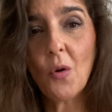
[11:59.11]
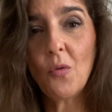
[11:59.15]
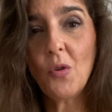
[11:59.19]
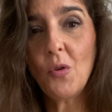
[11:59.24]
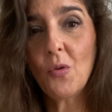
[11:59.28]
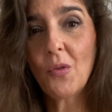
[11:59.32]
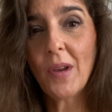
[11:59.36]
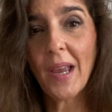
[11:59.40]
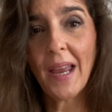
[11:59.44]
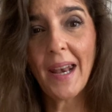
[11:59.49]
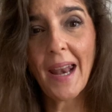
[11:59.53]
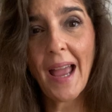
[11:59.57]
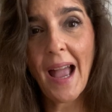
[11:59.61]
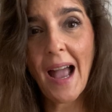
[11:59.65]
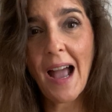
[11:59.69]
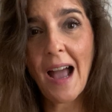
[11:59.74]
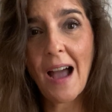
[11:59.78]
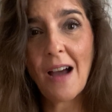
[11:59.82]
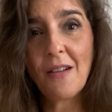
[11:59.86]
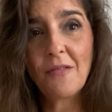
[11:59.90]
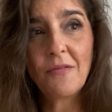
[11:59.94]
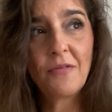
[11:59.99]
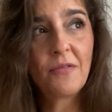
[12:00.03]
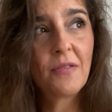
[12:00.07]
you can
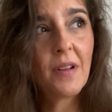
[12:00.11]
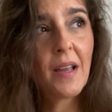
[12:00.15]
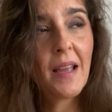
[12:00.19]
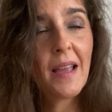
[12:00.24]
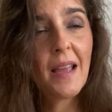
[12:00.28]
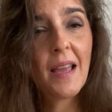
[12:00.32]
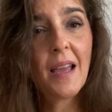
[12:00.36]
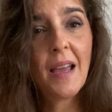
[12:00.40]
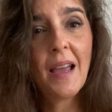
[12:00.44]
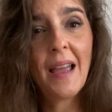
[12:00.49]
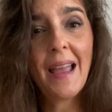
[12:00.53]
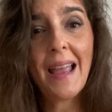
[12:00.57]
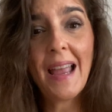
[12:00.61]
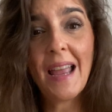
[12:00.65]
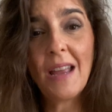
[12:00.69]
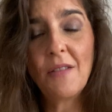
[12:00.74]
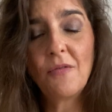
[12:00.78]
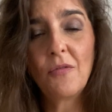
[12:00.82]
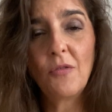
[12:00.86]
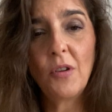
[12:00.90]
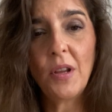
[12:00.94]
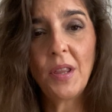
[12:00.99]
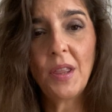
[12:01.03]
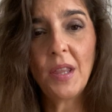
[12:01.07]
have
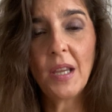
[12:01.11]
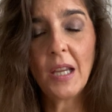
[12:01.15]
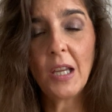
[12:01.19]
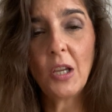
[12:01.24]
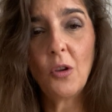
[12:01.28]
everything.